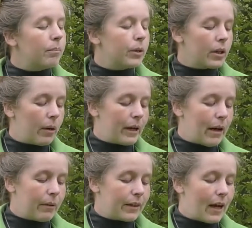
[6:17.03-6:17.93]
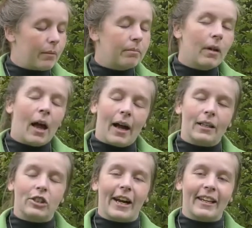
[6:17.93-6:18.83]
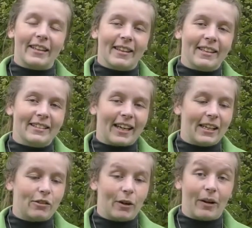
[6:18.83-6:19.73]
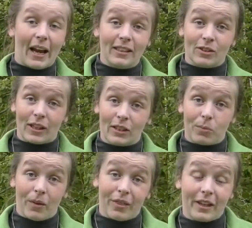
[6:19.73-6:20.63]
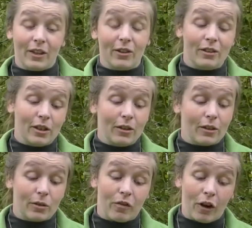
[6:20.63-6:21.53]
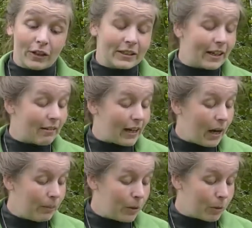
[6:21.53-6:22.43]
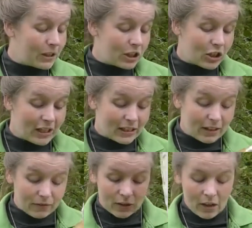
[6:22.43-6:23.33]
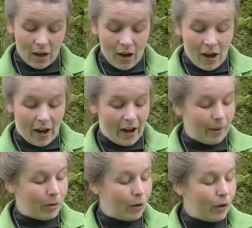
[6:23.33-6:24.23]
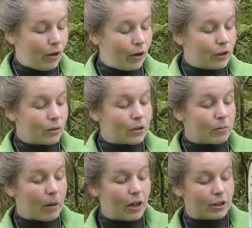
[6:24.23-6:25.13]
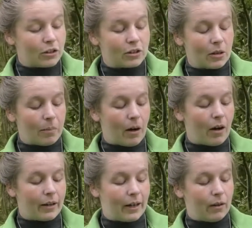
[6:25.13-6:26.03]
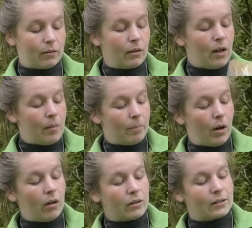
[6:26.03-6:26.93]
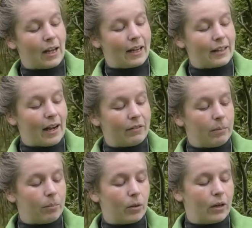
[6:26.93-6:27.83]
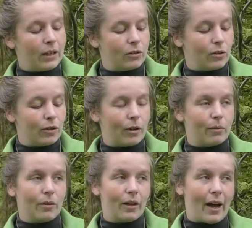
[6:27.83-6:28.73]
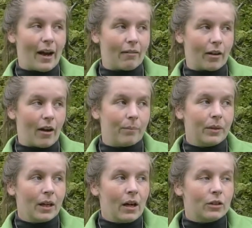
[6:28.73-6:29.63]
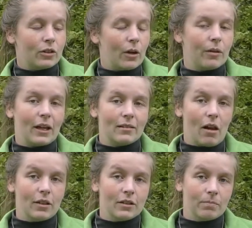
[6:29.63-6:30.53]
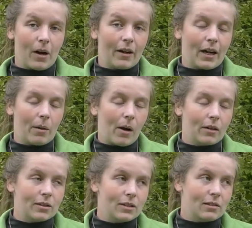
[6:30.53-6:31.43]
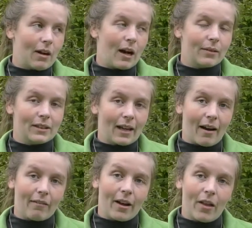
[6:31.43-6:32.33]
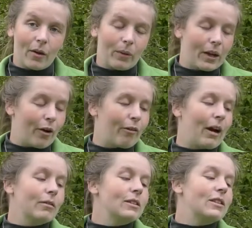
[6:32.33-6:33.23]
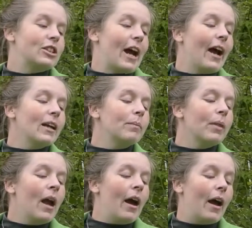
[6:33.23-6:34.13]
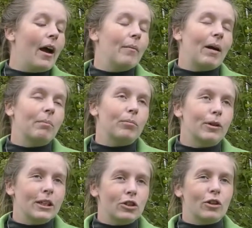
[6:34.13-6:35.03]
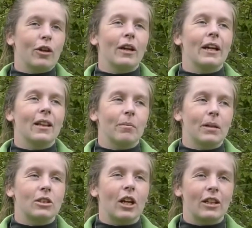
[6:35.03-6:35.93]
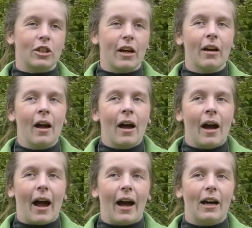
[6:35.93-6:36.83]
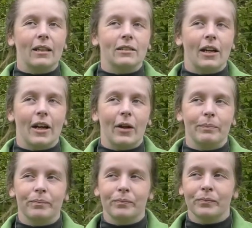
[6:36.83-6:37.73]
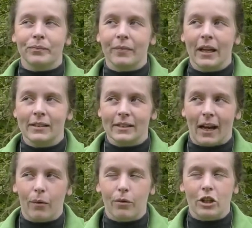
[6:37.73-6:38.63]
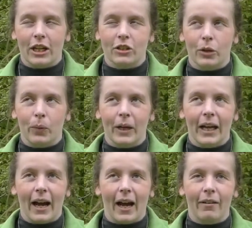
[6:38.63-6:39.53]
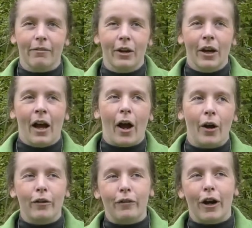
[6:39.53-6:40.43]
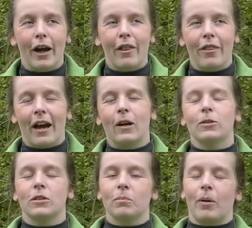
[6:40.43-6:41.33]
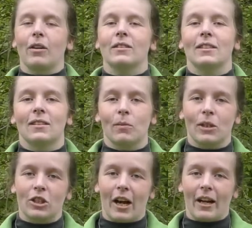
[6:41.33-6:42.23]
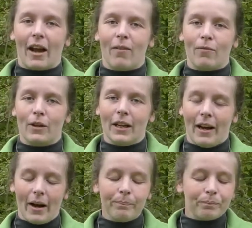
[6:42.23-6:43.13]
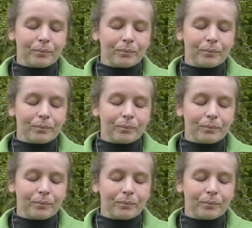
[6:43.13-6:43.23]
But going out with them and checking that these guys are okay, so that's one thing you could do. You could volunteer and help your British natives, or you could purchase a barn owl box and have it put in your local area. So there's lots of barn owl boxes around this area that we go around and check. I'm pretty sure in the Mid Cheshire and South Cheshire we have over 1,000 boxes that we check every year.